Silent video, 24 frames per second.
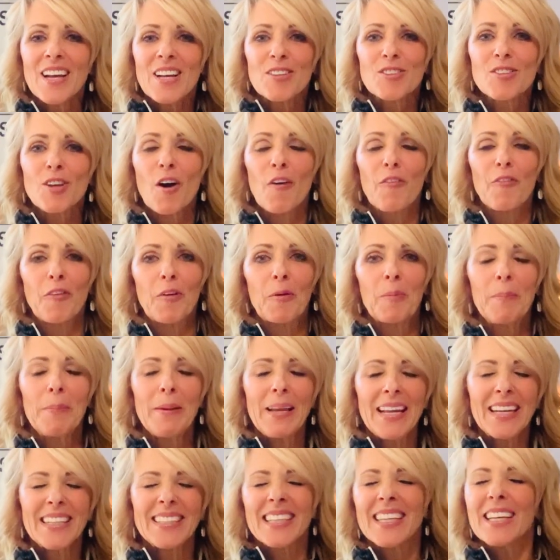So for
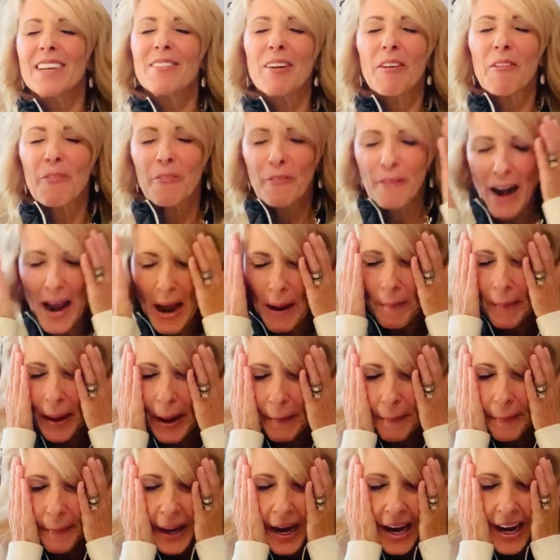me to even wrap my
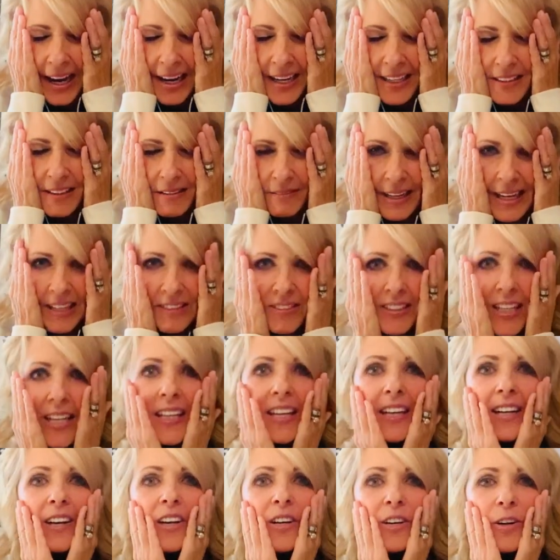mind around
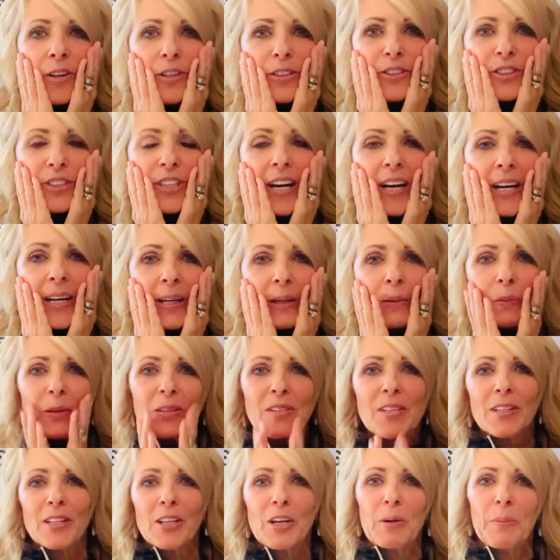taking a cold shower was
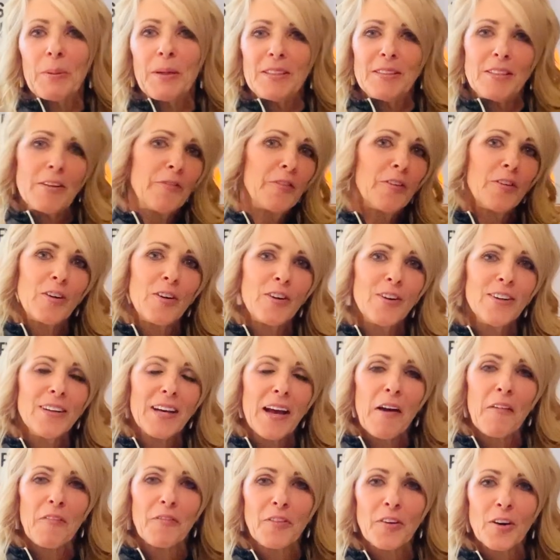a little bit difficult
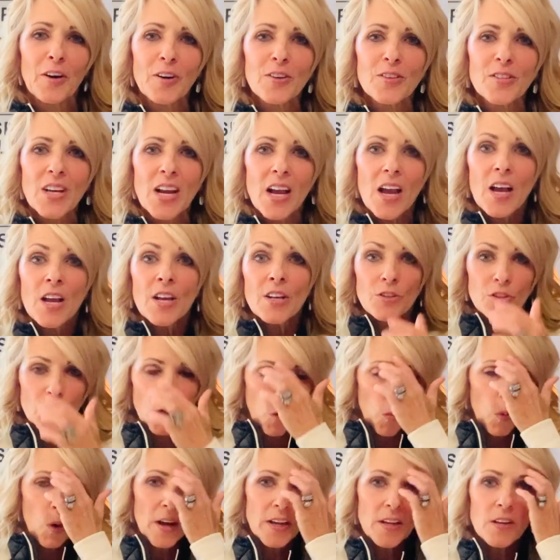at first.
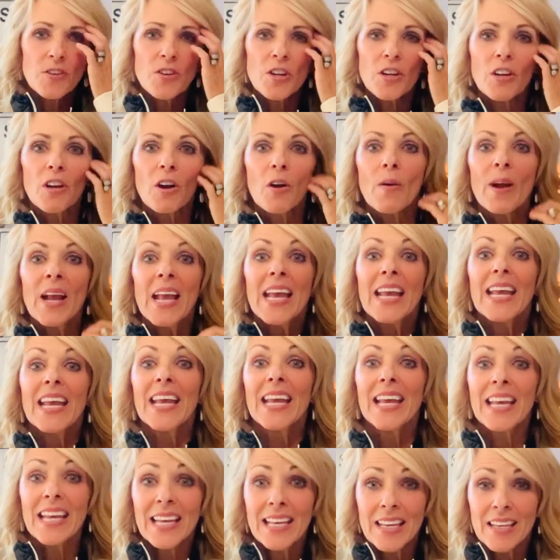So what you do
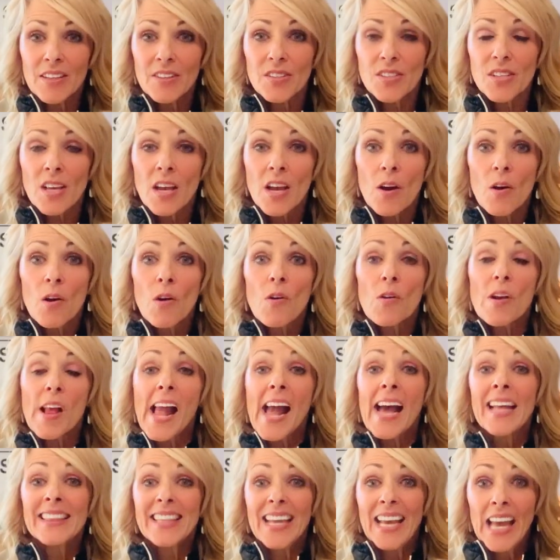is
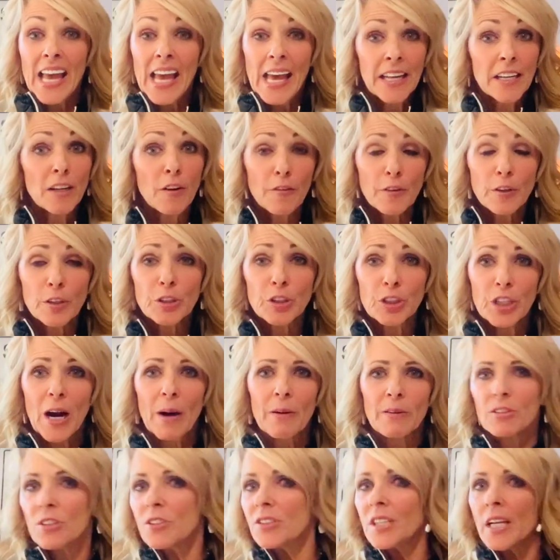at the end of your
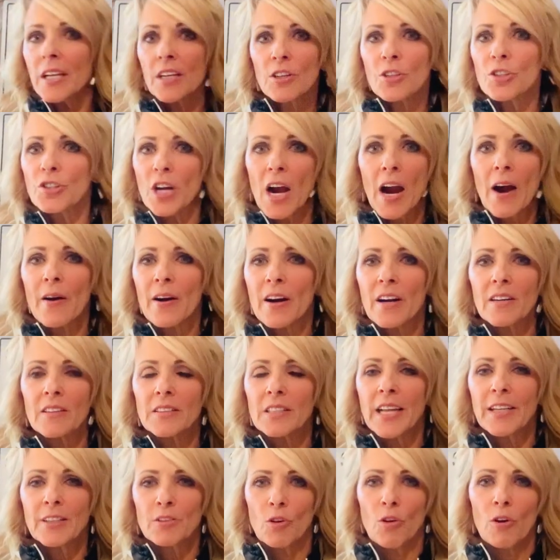shower, just take your shower
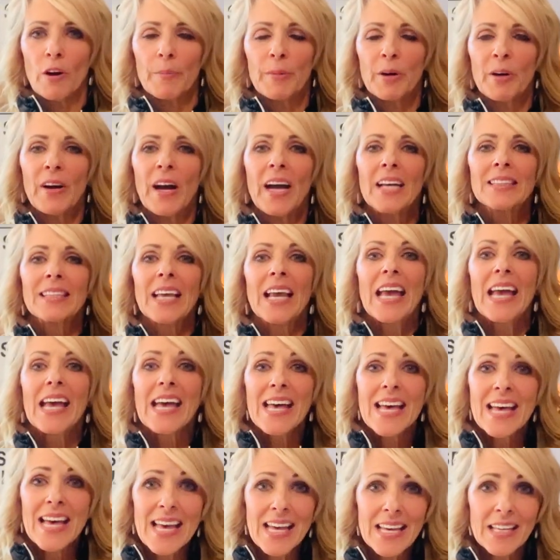like normal. At the
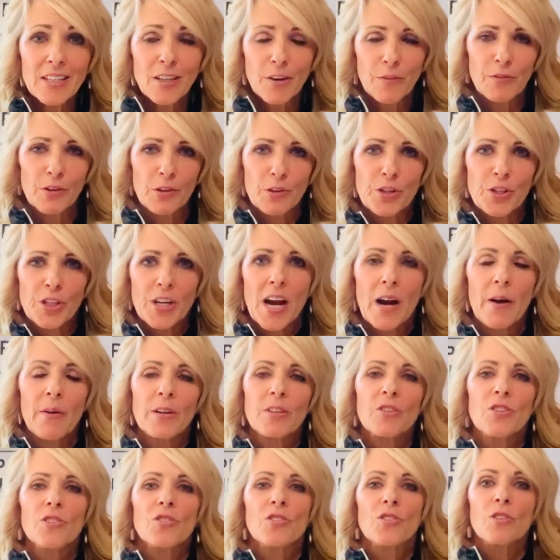end of your
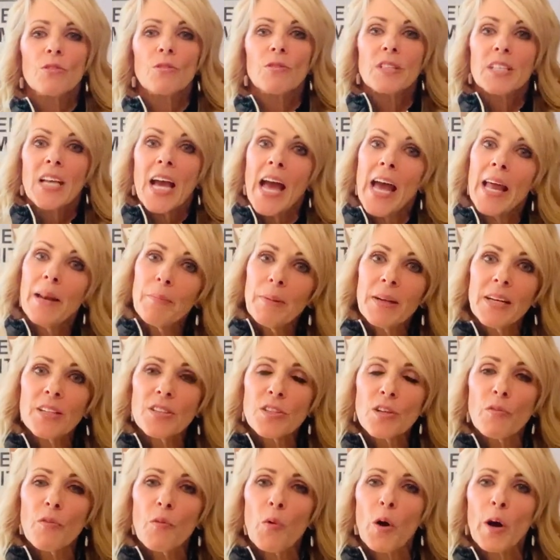shower, just do 10
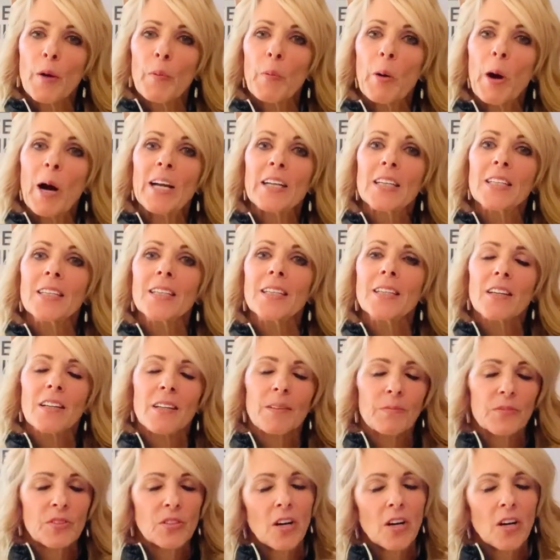minutes of warm water.